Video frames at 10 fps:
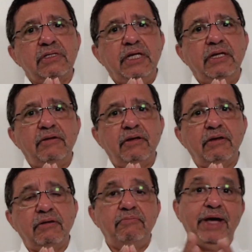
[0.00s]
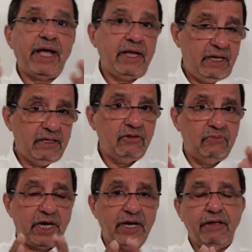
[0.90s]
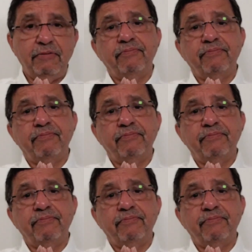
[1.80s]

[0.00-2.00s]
in a bank in Dubai,